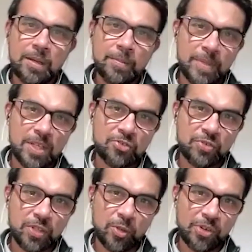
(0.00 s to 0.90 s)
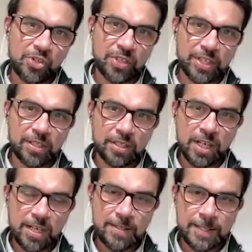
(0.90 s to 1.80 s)
military operation in
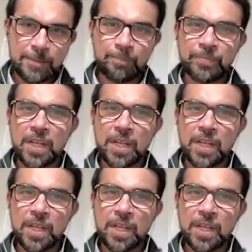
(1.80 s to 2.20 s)
Gaza.